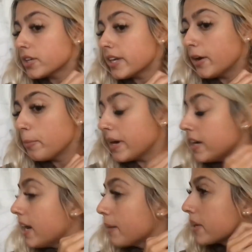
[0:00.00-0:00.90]
pull it
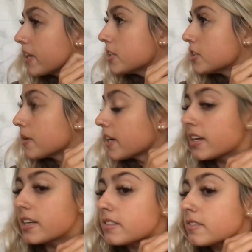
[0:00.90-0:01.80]
out, but I'm gonna
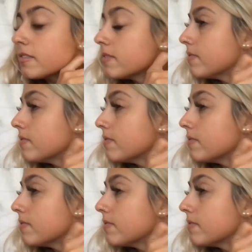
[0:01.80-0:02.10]
do it